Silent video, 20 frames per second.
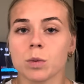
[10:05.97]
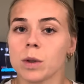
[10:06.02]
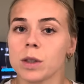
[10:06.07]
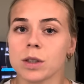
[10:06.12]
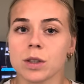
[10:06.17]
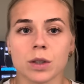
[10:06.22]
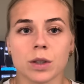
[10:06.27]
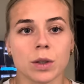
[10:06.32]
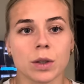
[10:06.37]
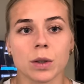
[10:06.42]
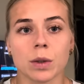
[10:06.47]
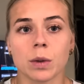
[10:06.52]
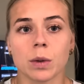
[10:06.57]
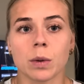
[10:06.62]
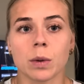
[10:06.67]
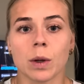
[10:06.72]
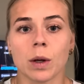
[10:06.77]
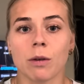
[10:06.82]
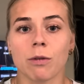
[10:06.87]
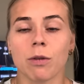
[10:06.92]
want
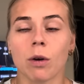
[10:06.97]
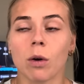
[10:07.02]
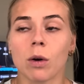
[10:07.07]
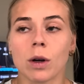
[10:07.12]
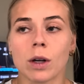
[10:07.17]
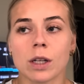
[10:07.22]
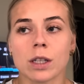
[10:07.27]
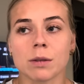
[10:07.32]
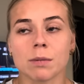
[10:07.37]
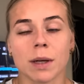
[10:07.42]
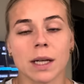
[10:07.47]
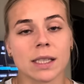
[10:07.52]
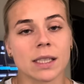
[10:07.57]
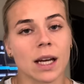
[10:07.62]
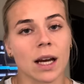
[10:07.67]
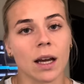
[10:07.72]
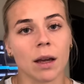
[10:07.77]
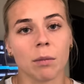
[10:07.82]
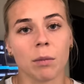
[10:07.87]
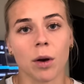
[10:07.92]
to focus my
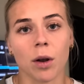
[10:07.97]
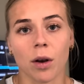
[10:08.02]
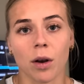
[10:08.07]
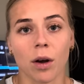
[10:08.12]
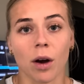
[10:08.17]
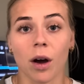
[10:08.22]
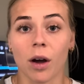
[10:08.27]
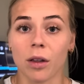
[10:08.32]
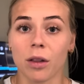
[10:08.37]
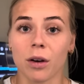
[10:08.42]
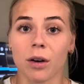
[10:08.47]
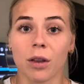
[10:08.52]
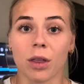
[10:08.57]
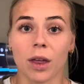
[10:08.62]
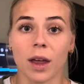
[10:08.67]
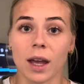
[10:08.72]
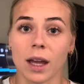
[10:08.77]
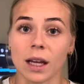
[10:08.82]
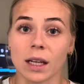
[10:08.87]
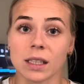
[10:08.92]
time on other
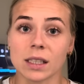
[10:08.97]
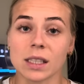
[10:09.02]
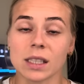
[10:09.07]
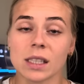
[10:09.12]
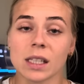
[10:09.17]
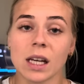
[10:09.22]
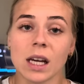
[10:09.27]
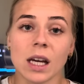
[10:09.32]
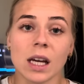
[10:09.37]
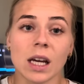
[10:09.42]
things.